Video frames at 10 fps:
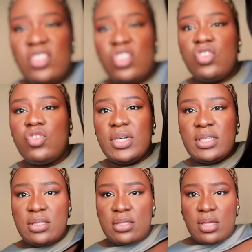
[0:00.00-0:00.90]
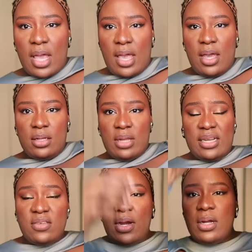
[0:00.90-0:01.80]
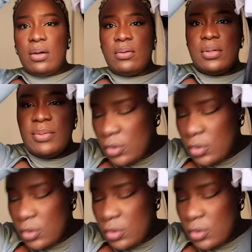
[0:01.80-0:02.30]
is straight hair and it's very long. Let